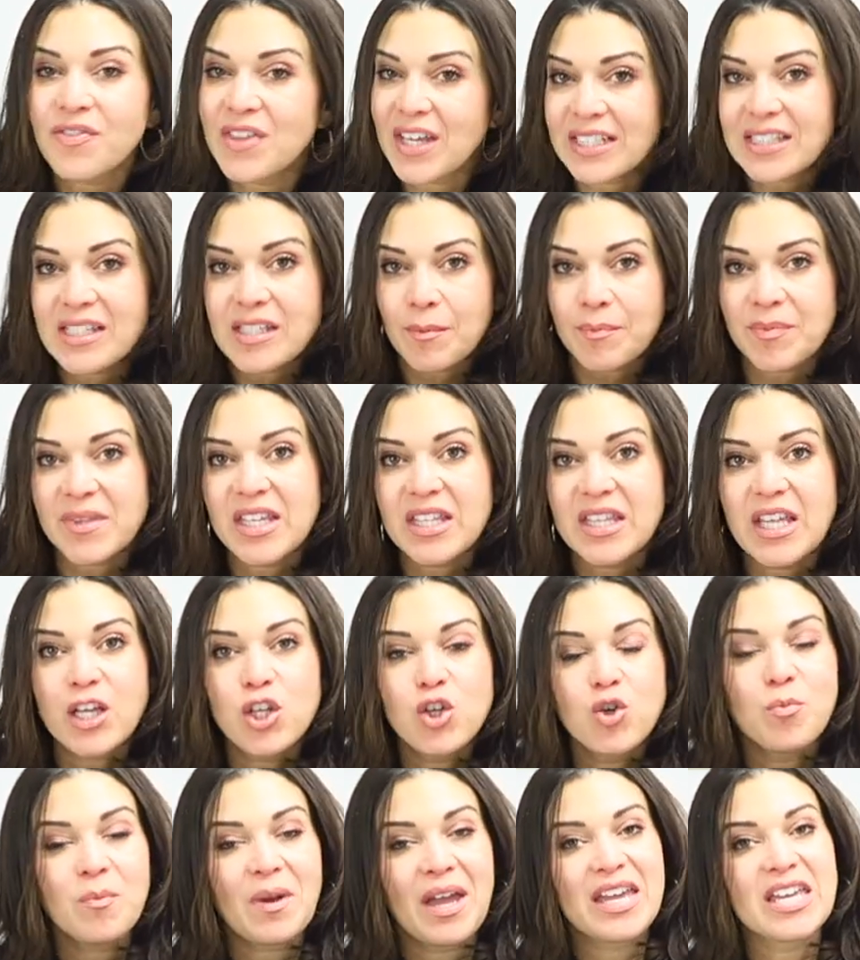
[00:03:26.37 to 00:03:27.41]
That's something that
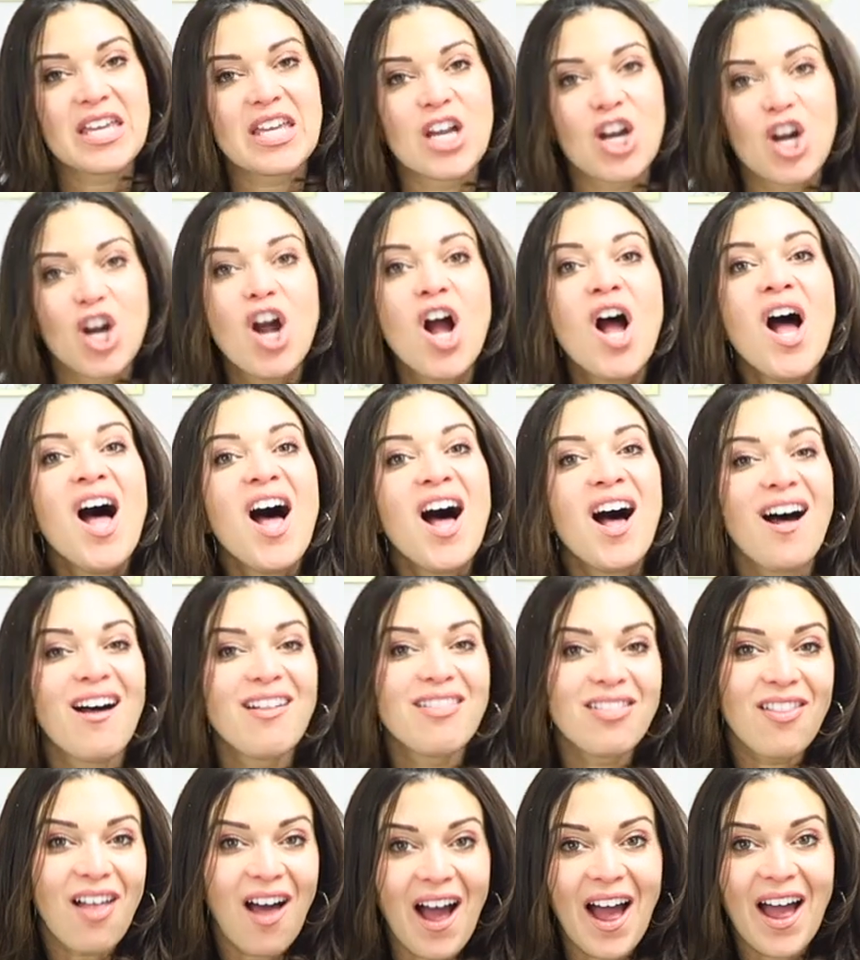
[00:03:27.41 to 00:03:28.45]
you may hear
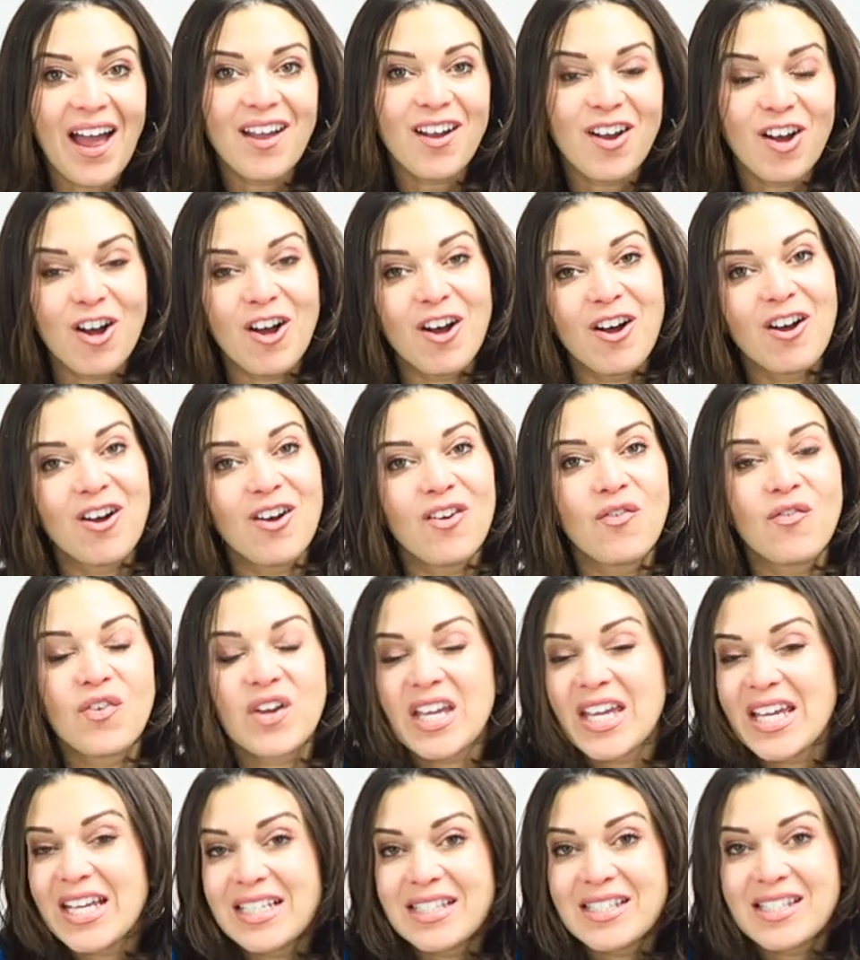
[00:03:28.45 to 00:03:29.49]
a lot of
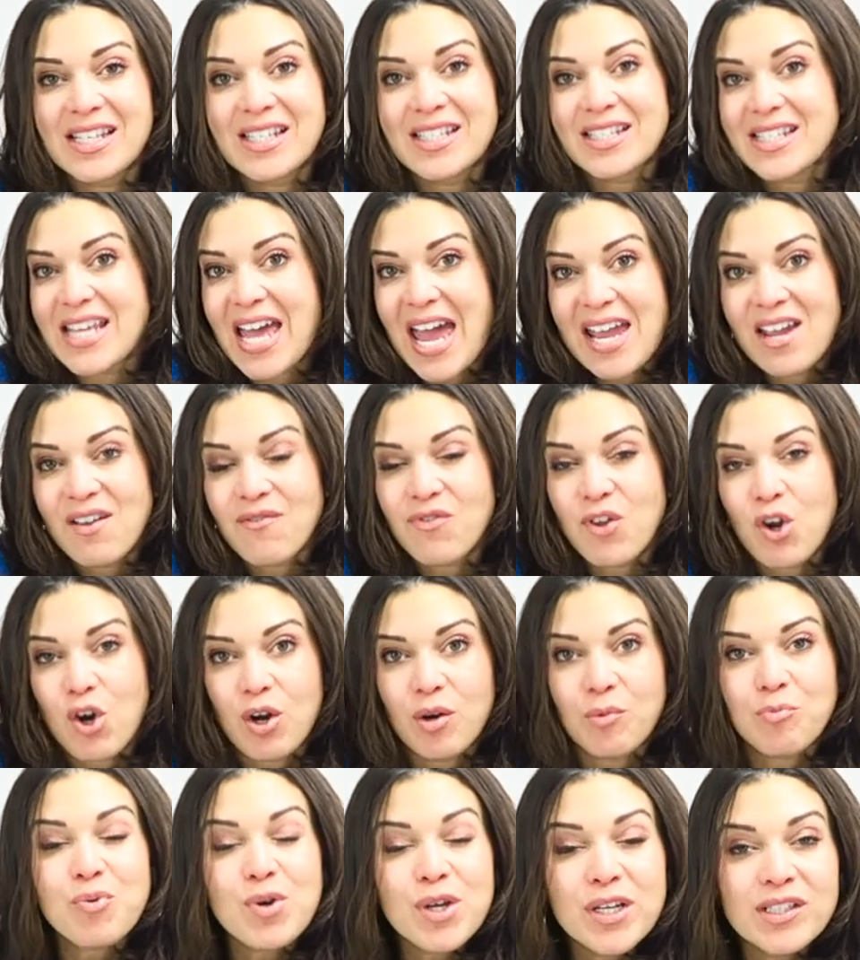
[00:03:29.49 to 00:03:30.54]
kids say if they're
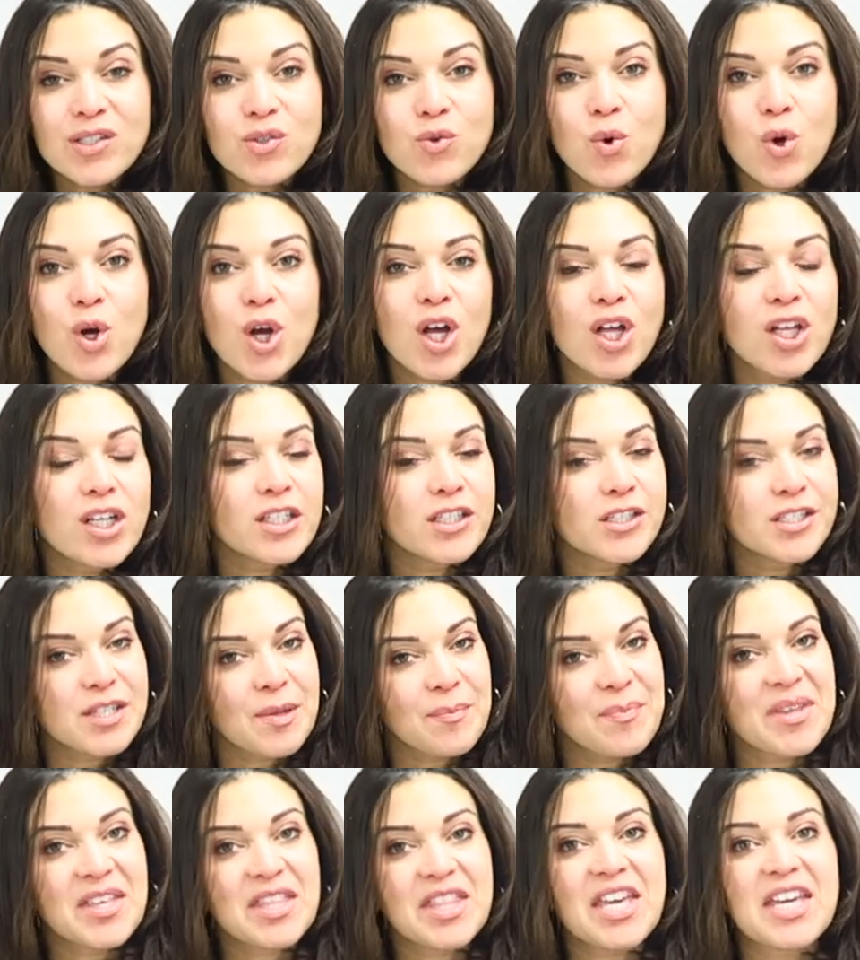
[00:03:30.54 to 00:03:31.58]
in preschool or
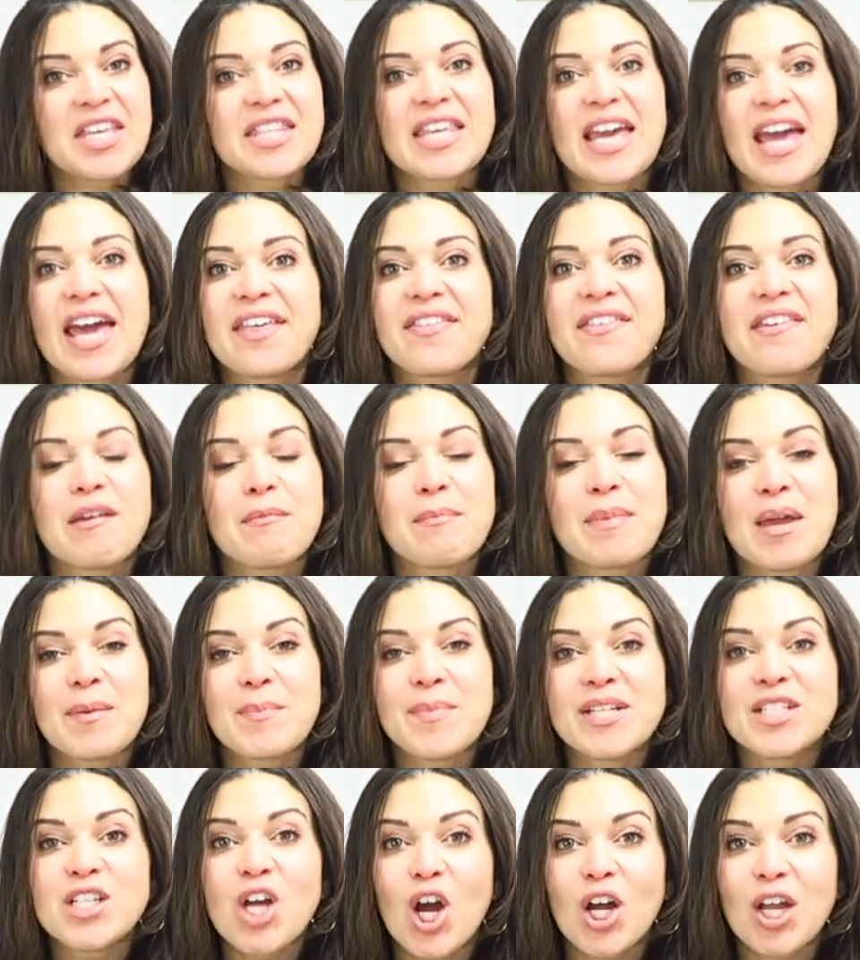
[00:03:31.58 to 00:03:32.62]
something like that. They may
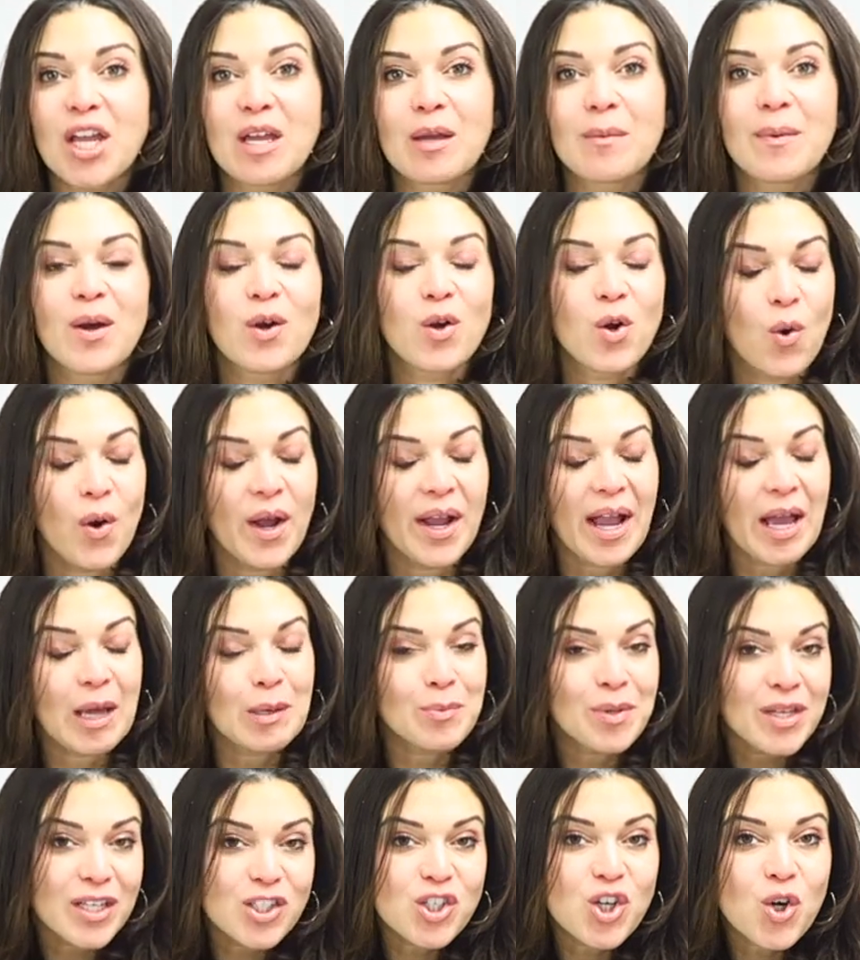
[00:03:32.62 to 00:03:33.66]
be talking about going on
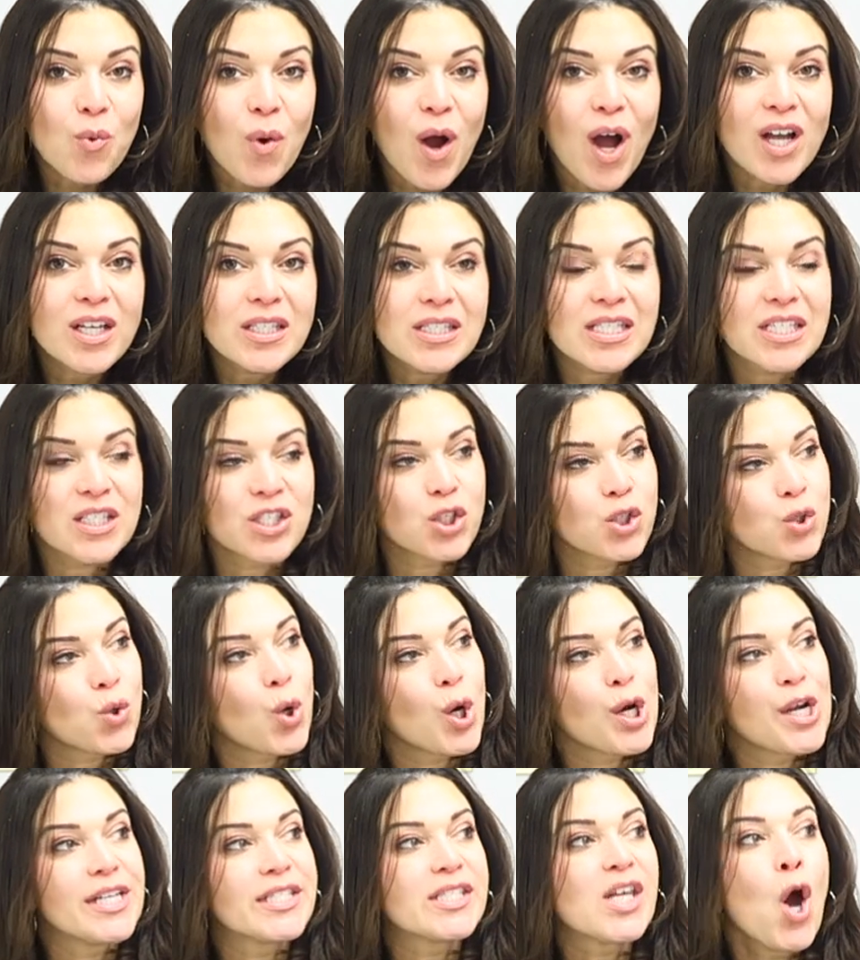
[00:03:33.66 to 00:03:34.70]
picture walks in
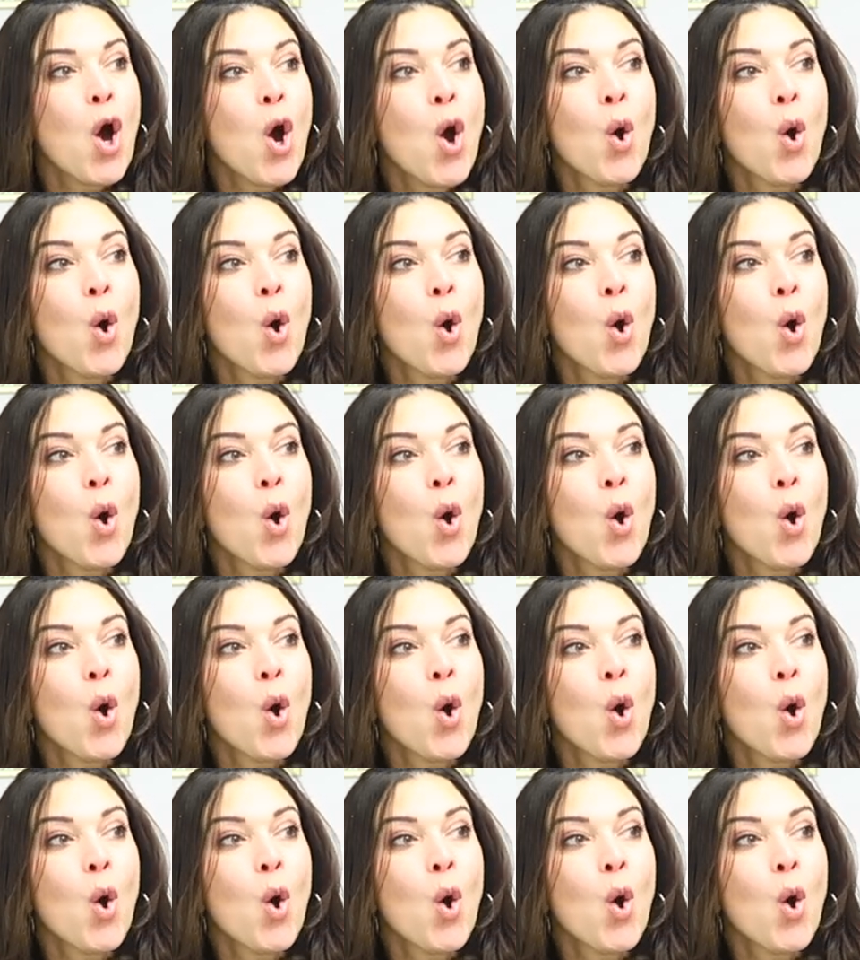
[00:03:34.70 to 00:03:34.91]
stories